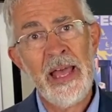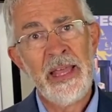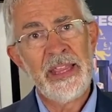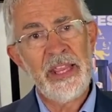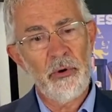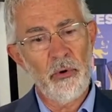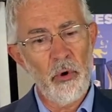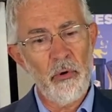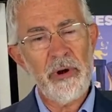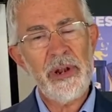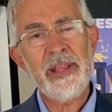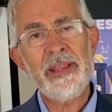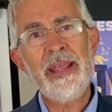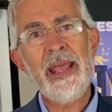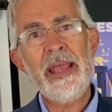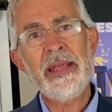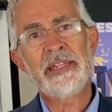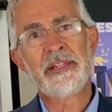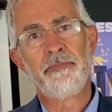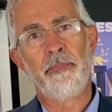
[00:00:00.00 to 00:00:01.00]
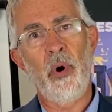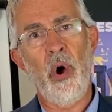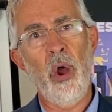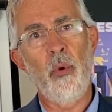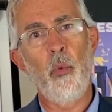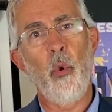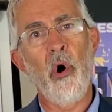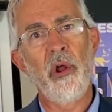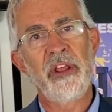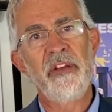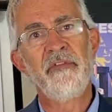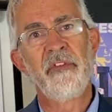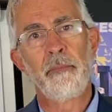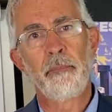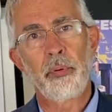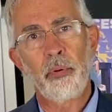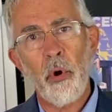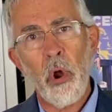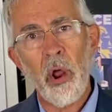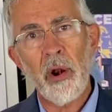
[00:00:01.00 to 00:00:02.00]
They're already there to buy whatever
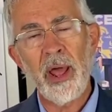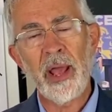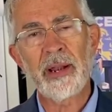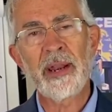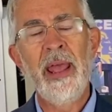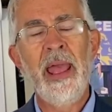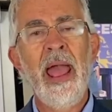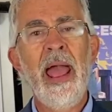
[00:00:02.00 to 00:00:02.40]
product,